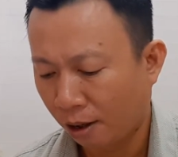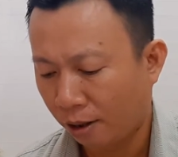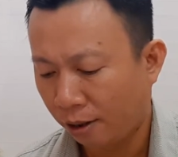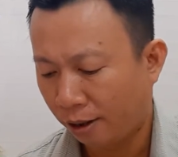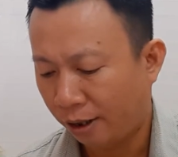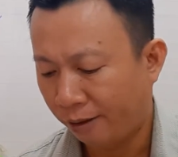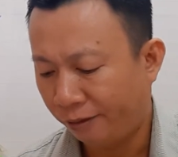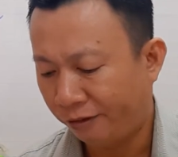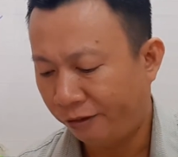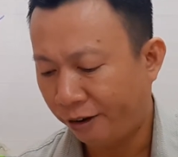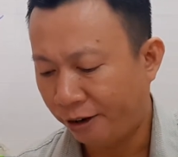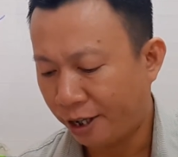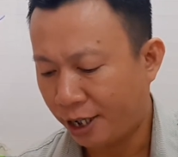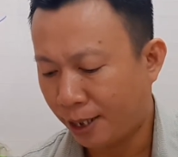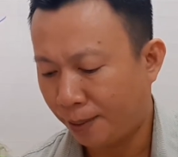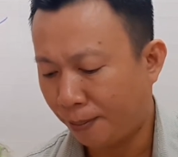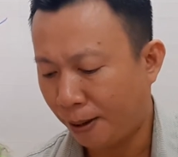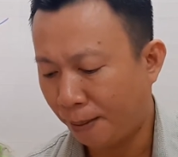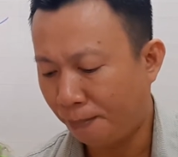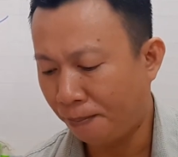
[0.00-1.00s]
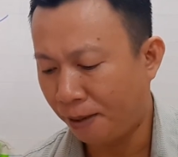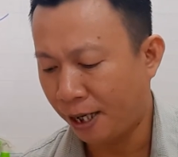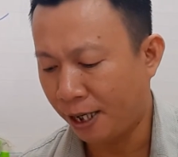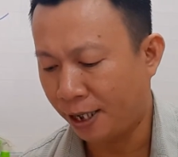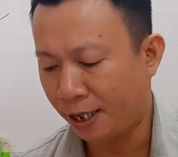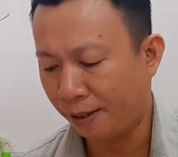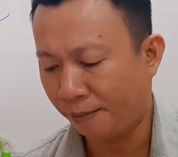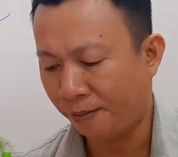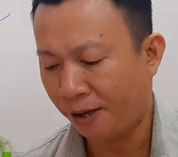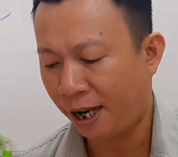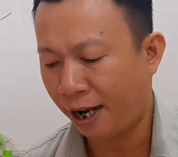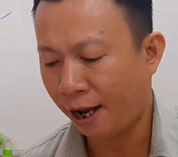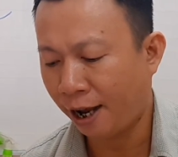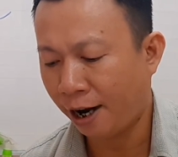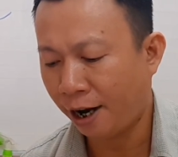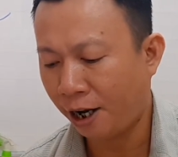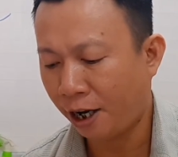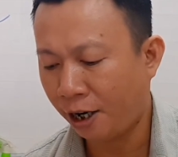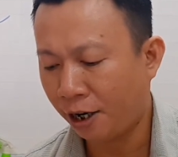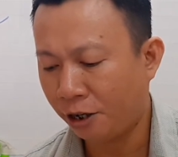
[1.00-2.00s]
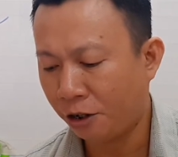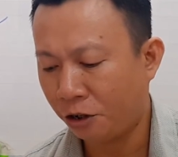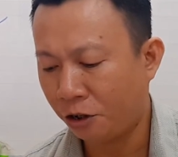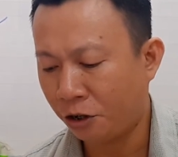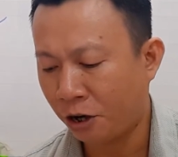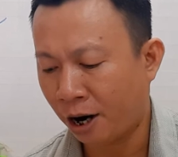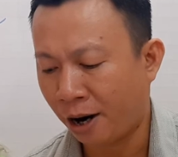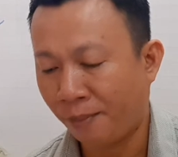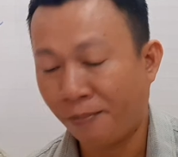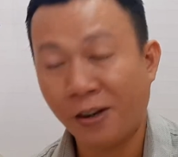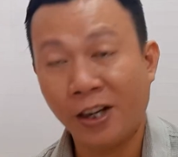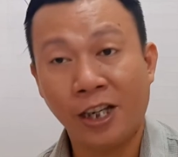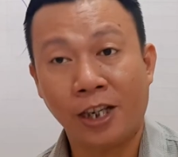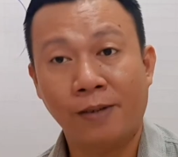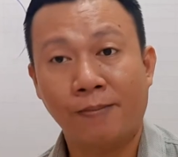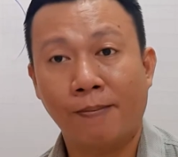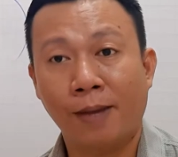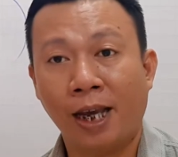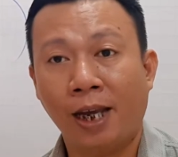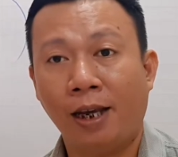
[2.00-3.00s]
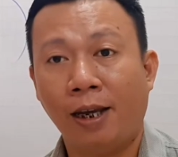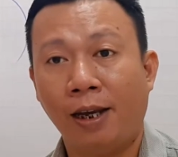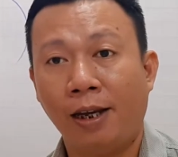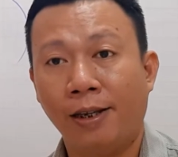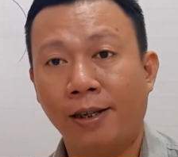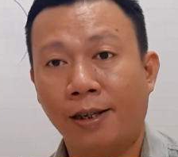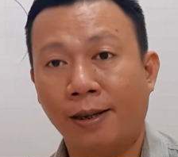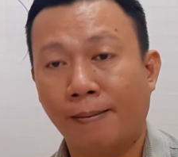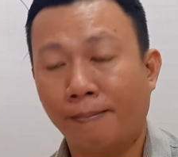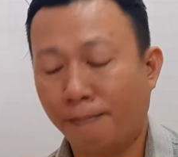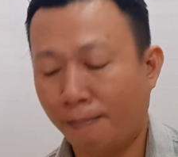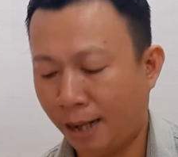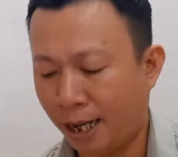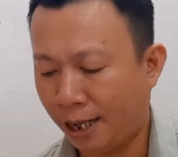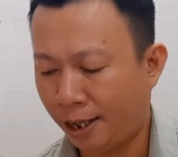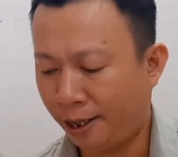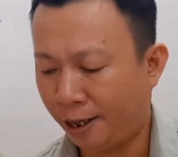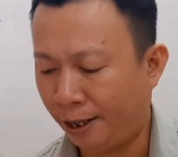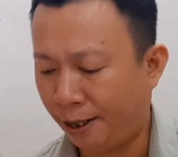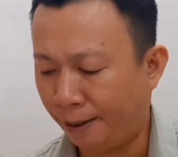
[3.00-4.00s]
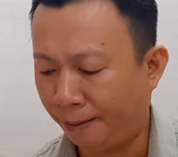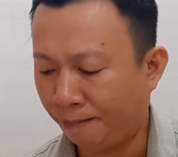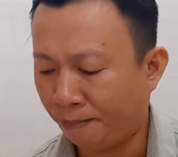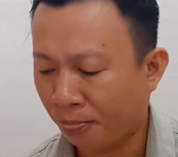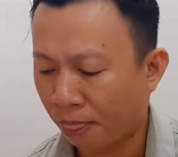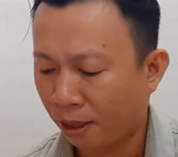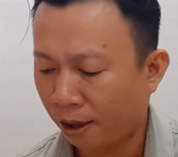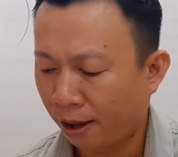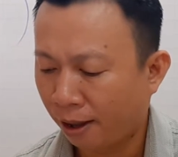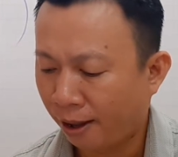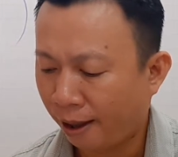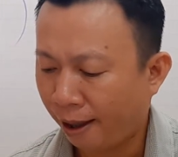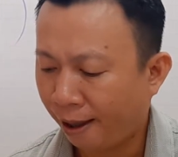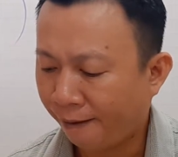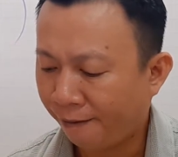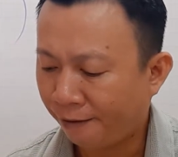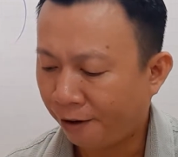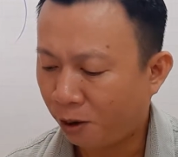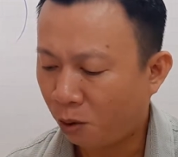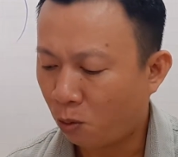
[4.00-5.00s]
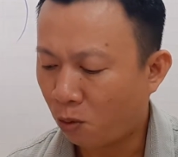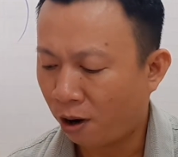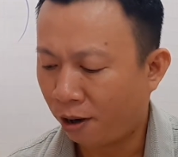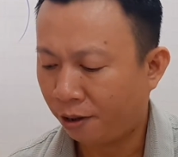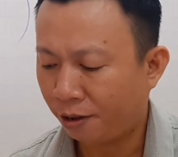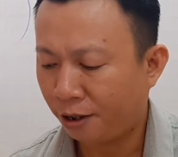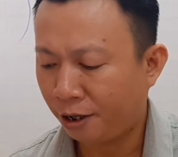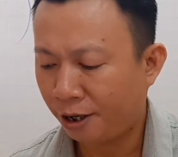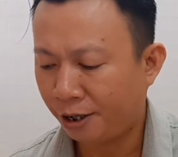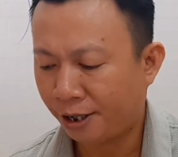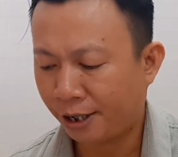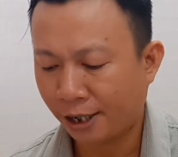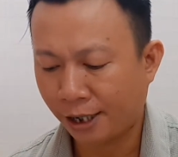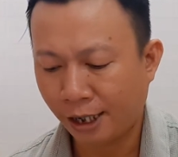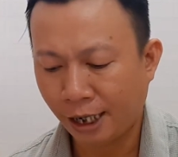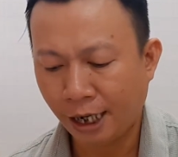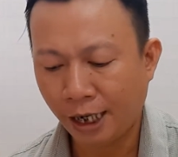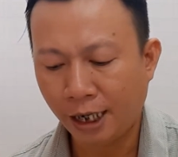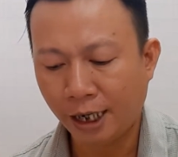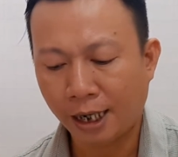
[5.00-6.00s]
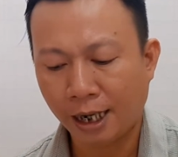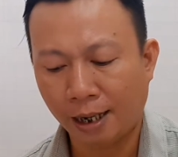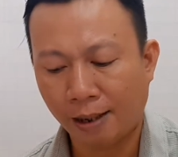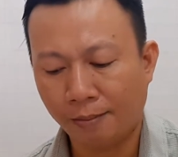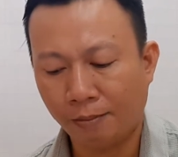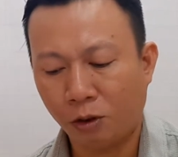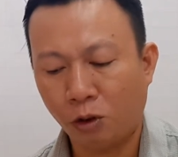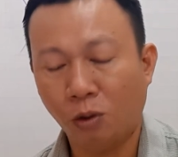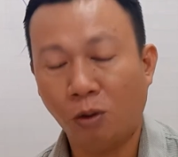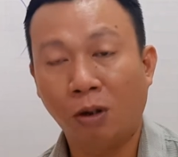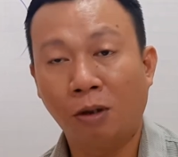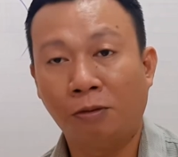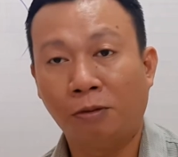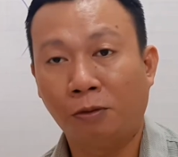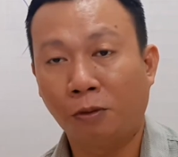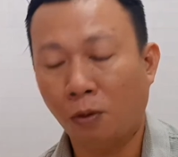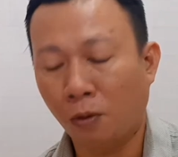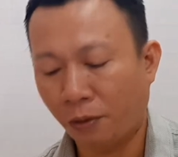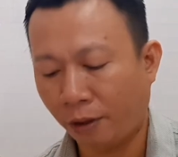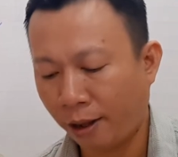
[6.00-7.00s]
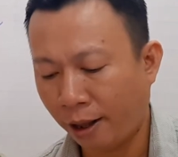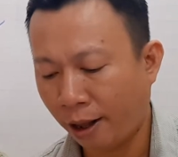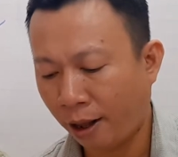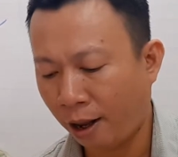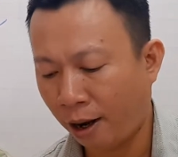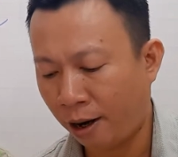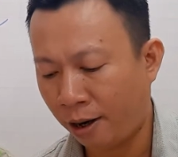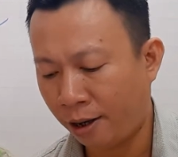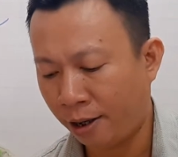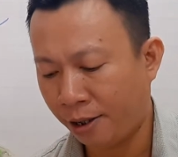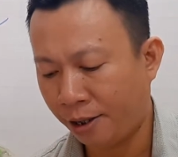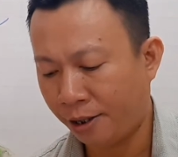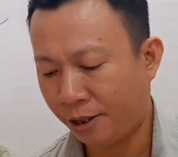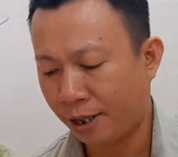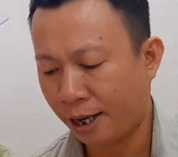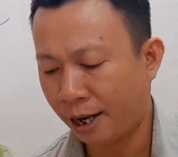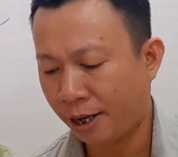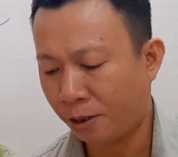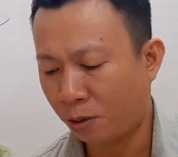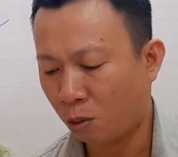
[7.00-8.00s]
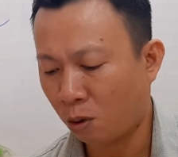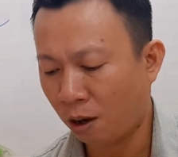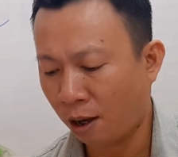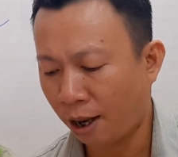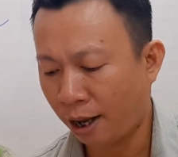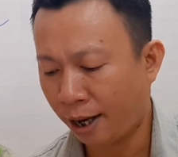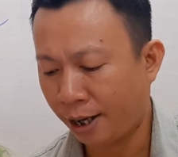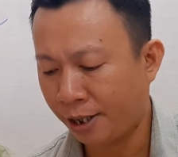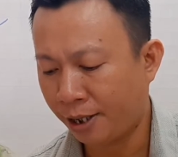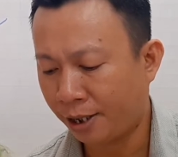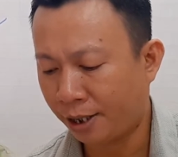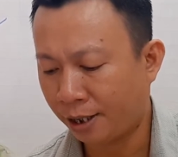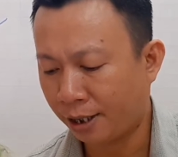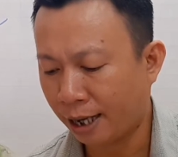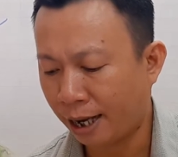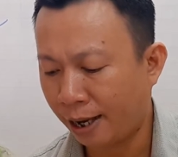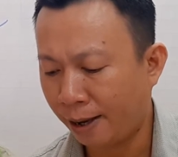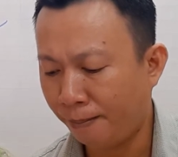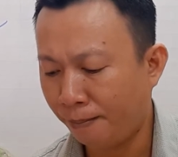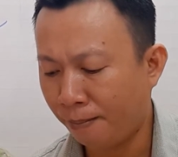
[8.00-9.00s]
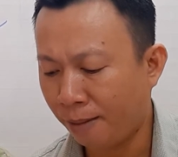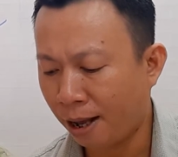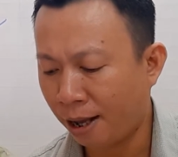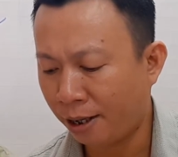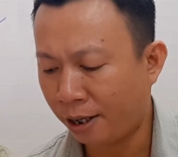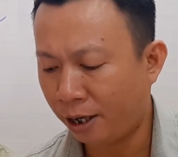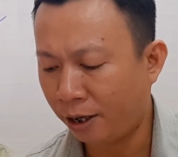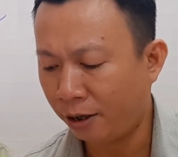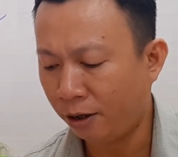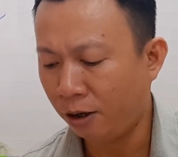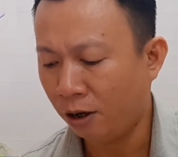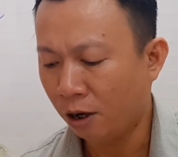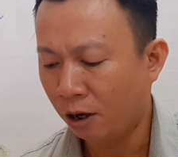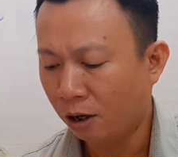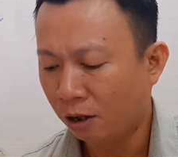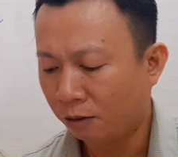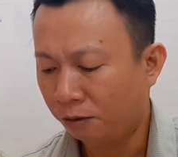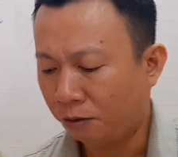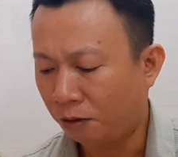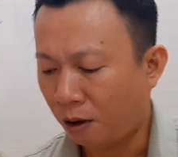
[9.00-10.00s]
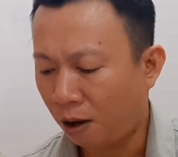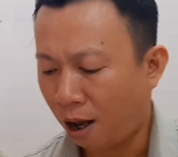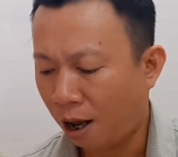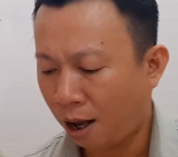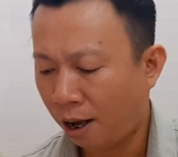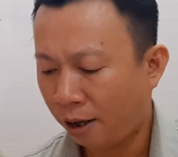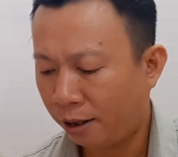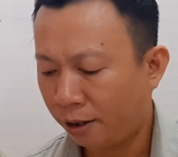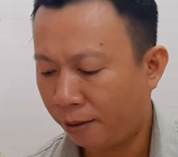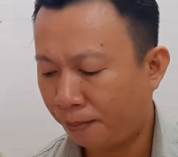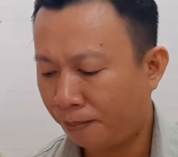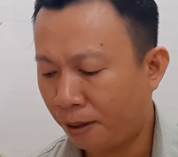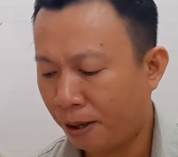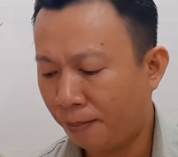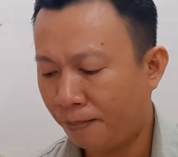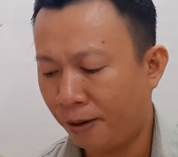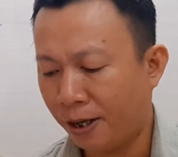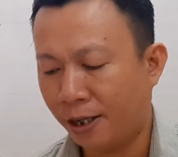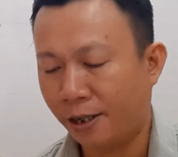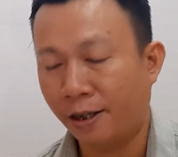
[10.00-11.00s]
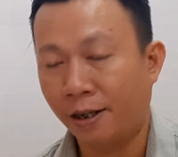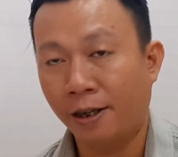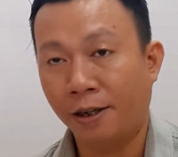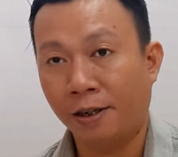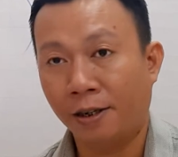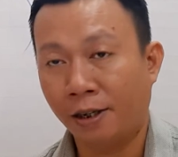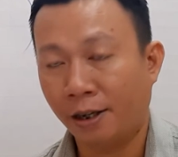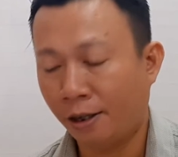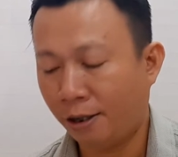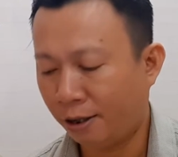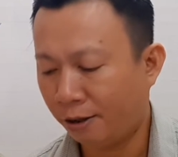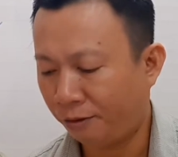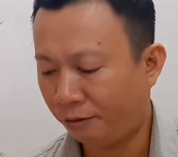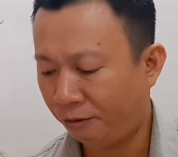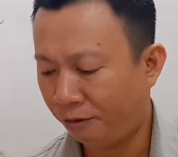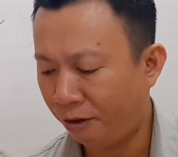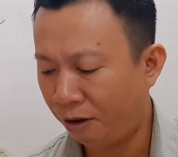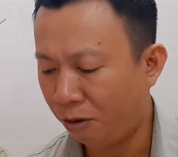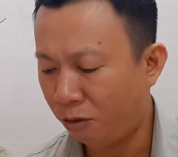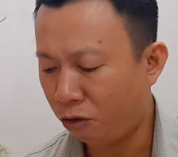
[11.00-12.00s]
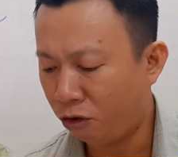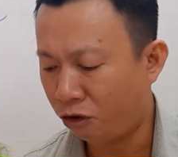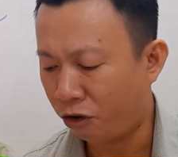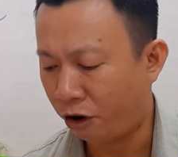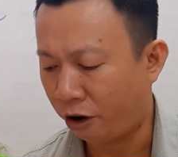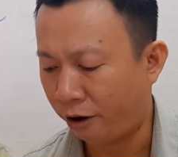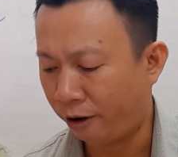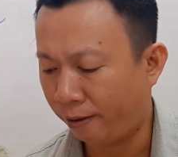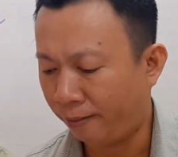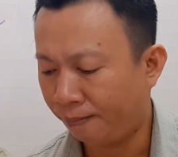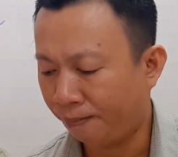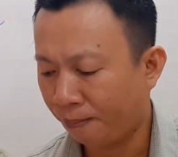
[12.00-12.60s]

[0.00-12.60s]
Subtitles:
The first purpose of getting a job is making some money. Everyone needs an income to afford their lives as well as save money for other purposes in the future.